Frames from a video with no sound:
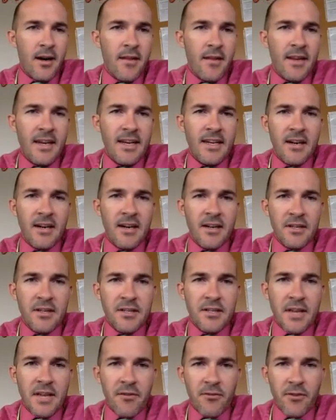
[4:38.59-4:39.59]
They need to
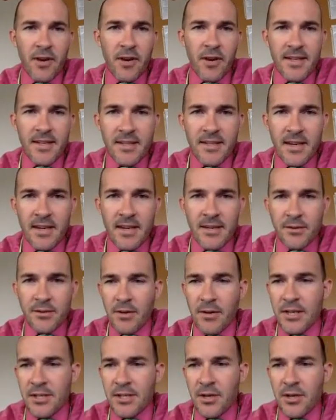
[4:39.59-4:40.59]
understand rate as a
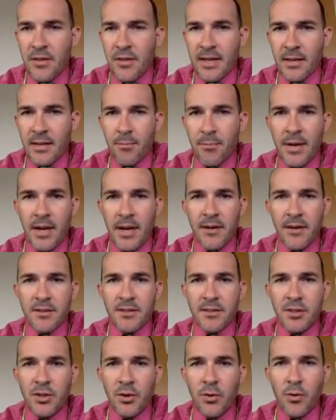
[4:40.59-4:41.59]
ratio that
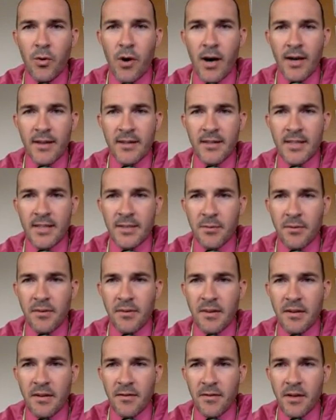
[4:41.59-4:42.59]
compares two quantities
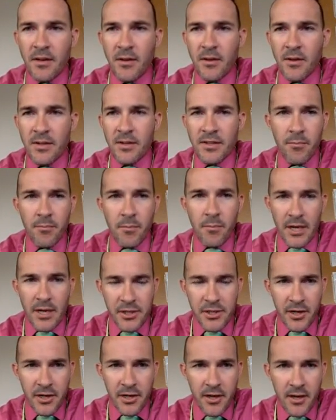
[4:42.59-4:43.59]
with different units of
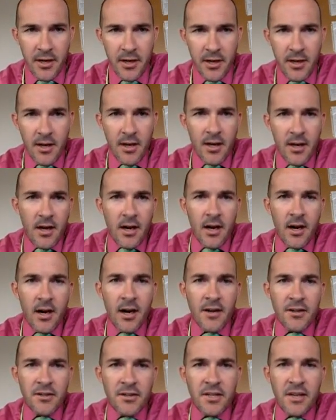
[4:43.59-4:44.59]
measure.
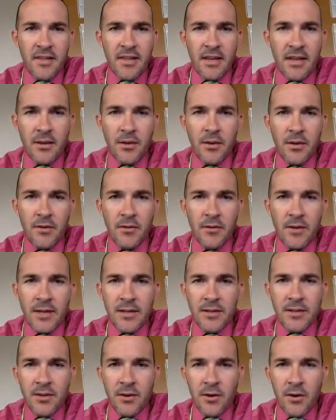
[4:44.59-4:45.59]
Understand that unit
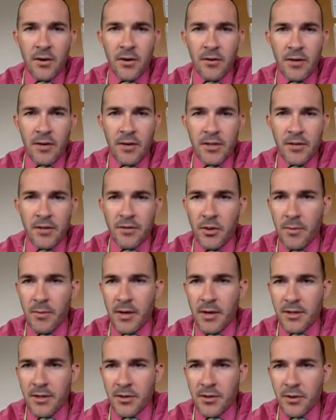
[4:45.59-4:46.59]
rates are a ratio of two
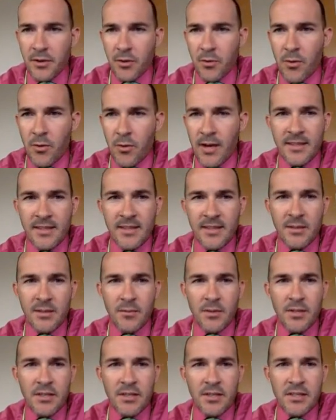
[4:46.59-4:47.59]
measures or quantities
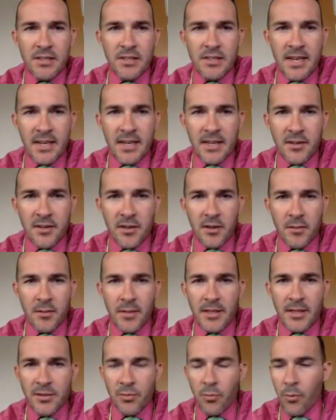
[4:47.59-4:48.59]
in which the second term
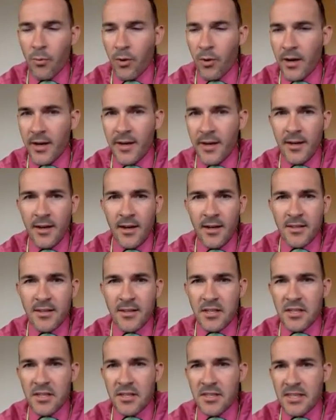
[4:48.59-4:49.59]
means 1,
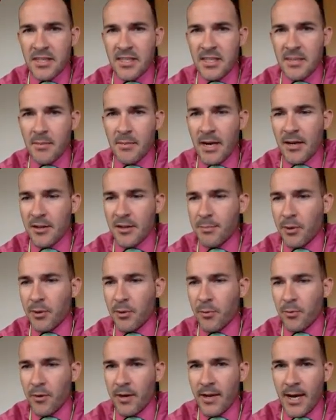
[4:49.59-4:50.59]
such as 60 miles
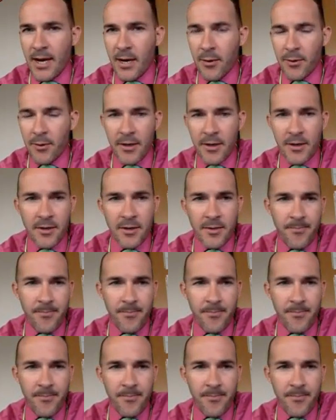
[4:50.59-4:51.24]
per 1 hour.